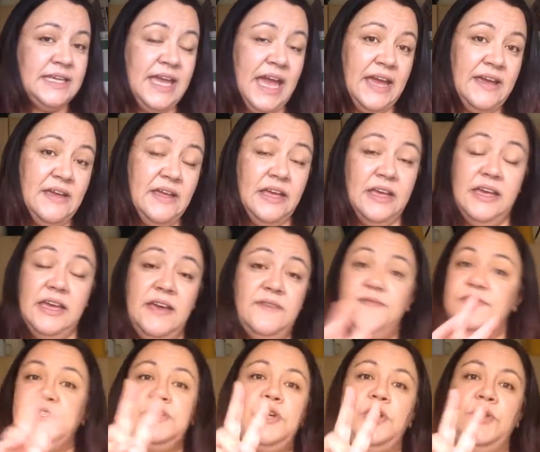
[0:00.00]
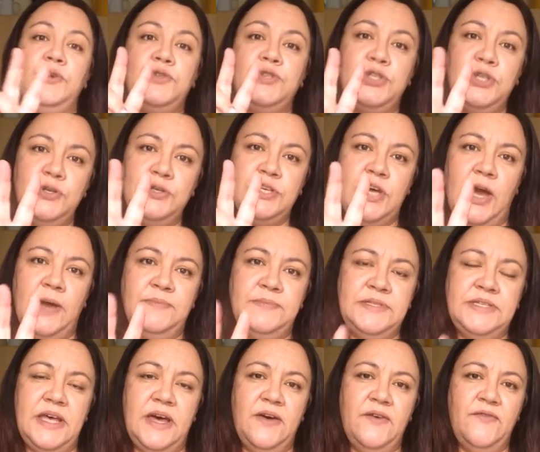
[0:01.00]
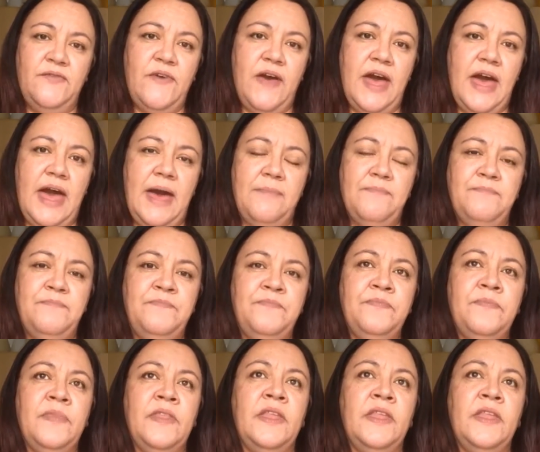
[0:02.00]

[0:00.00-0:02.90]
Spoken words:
gives you two types of clothes